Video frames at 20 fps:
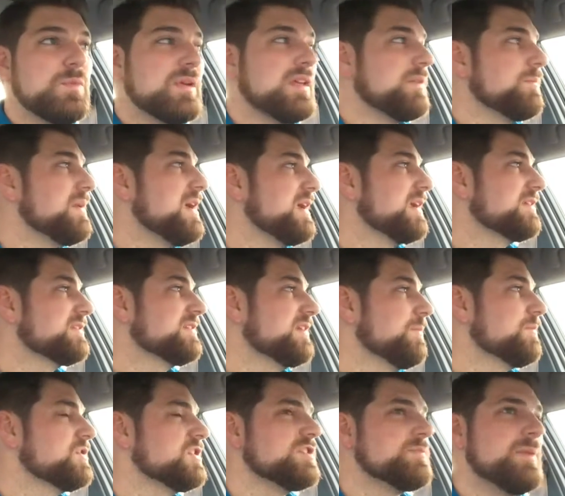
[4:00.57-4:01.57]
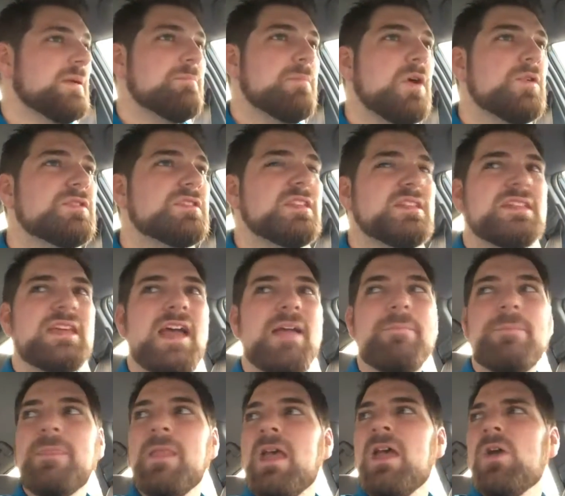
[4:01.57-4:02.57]
we can make assumptions, but most of the
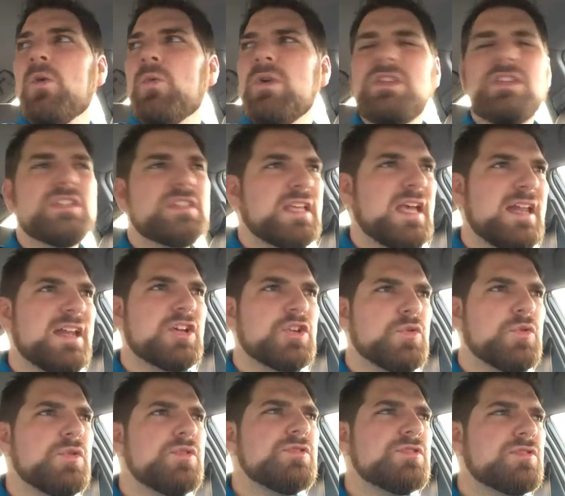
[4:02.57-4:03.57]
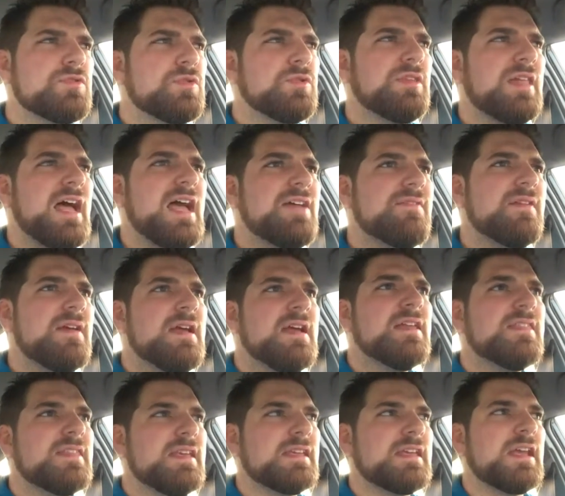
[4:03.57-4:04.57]
time, we just kind of cruise through life
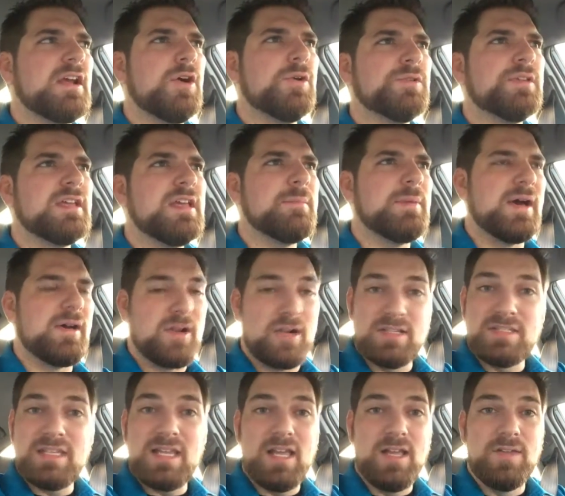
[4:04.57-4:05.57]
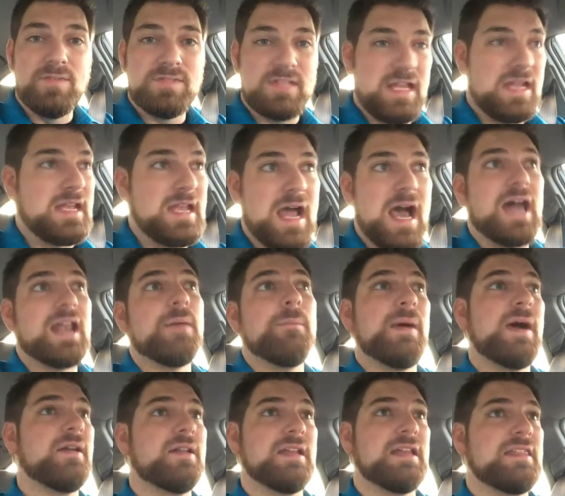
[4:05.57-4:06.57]
thinking only about ourselves and not
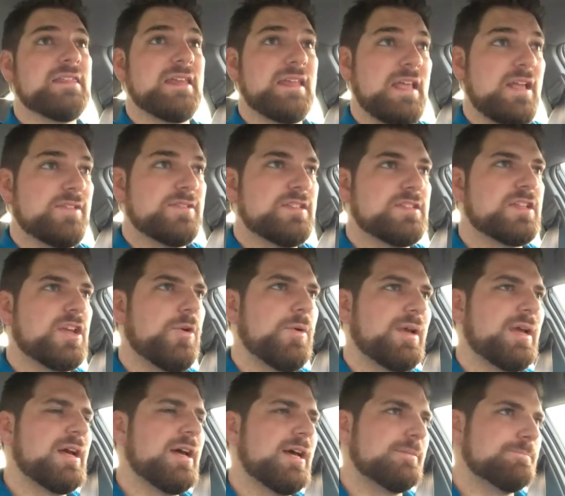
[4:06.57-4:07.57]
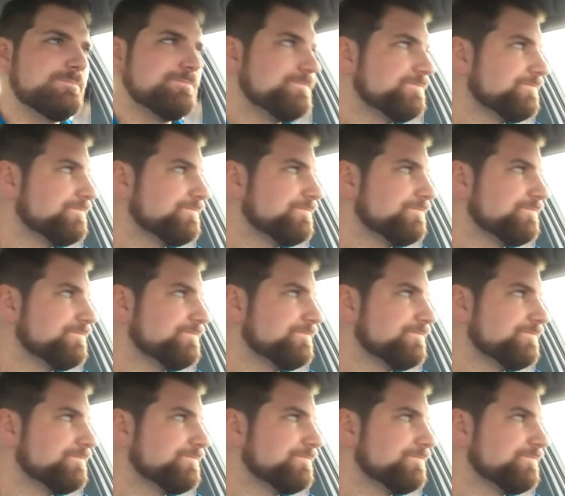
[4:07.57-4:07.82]
about anything else that's going on.